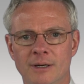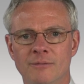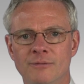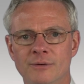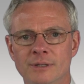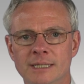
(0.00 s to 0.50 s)

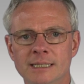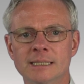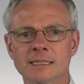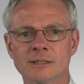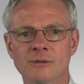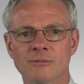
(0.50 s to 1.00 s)
For
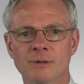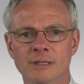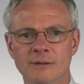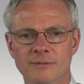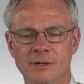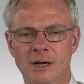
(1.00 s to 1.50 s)
this is the
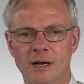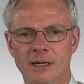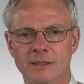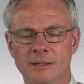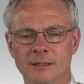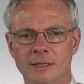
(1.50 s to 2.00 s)
will of
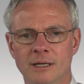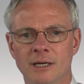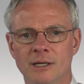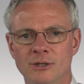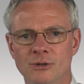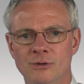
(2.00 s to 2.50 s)
God,
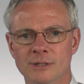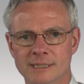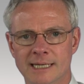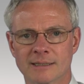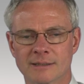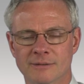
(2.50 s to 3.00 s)
your
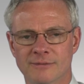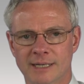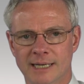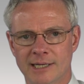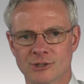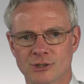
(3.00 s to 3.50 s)

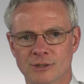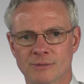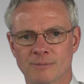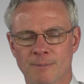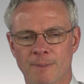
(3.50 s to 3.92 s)
sanctification.